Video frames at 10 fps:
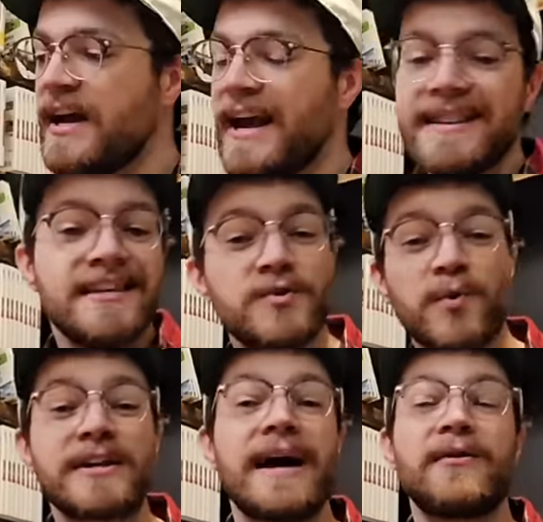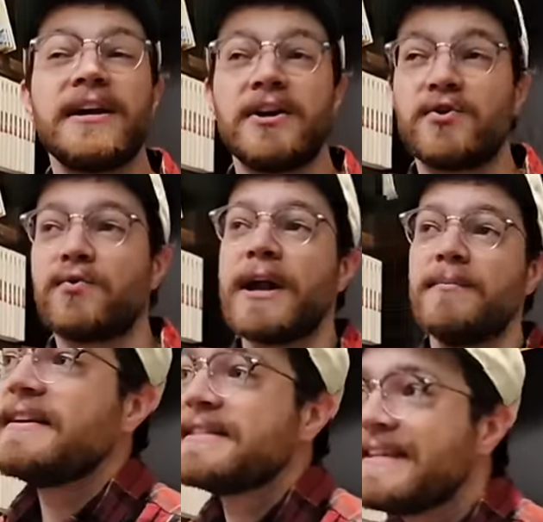And this worked out
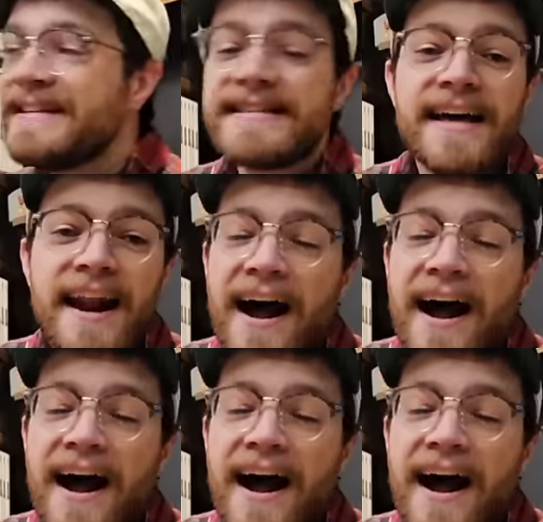incredible. Since then,